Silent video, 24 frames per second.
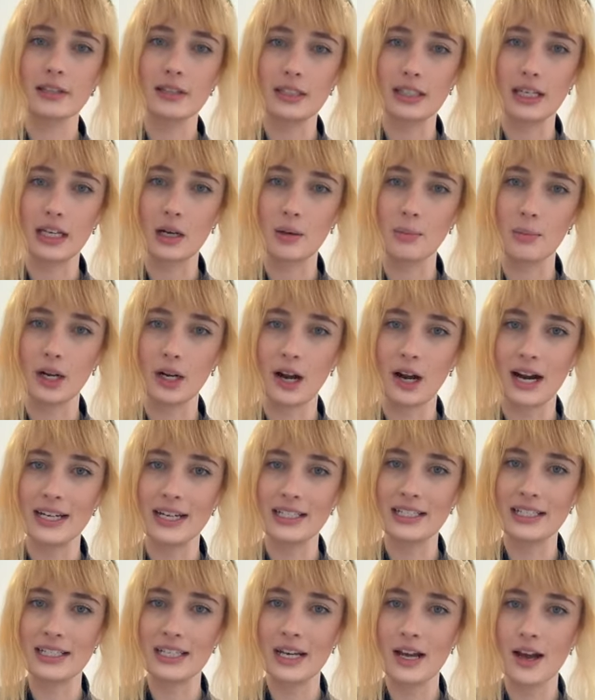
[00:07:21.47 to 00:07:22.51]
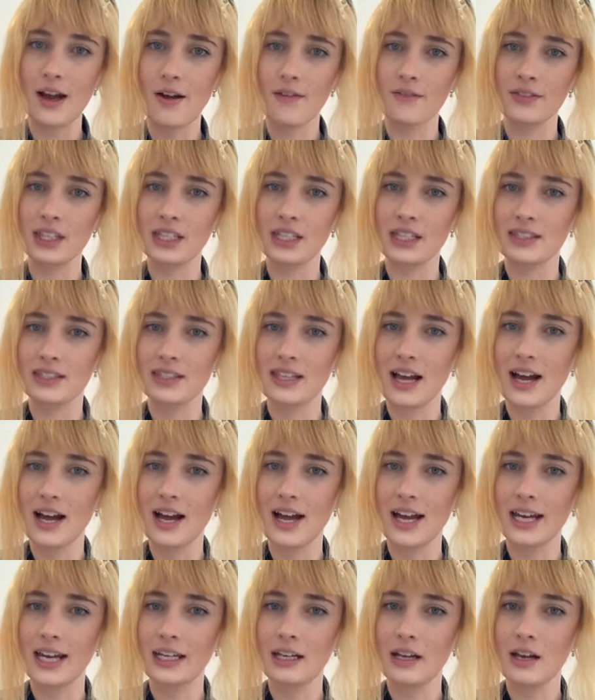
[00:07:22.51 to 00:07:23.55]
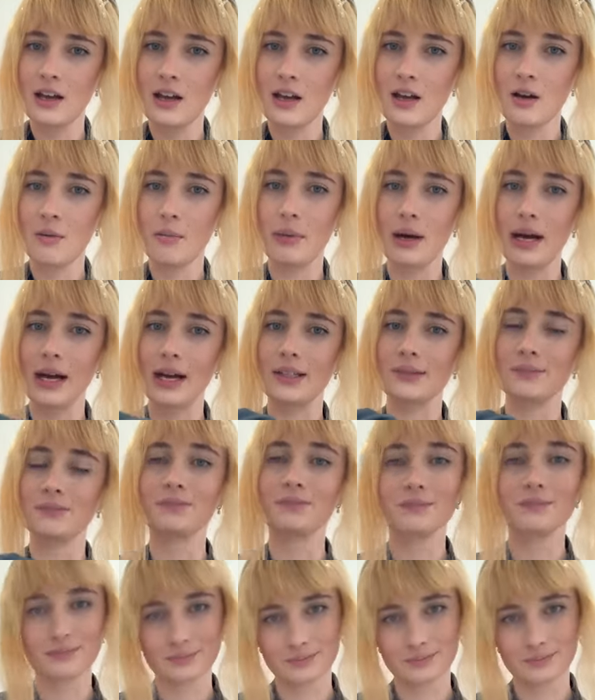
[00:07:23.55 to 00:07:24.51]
to get a better idea of the design, but